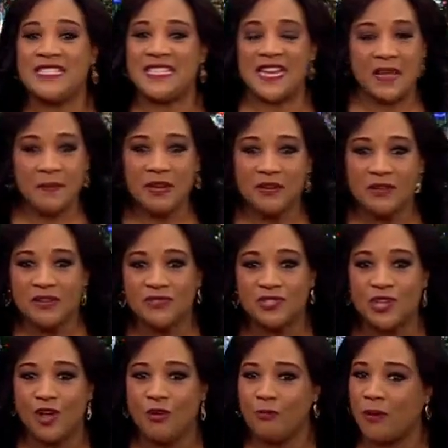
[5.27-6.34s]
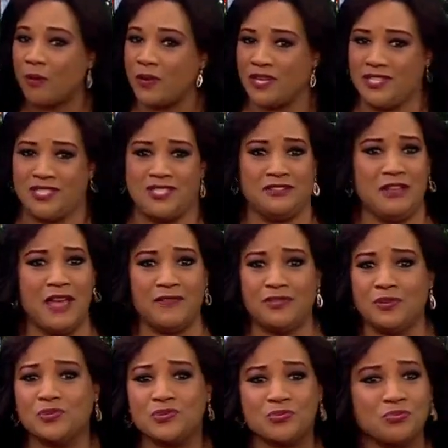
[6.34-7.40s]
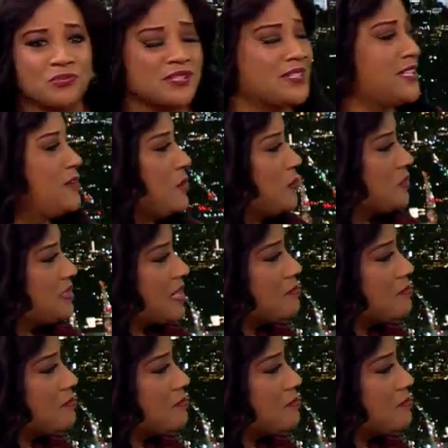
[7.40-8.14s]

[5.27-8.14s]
Today, we don't have snow, but we still have those really cold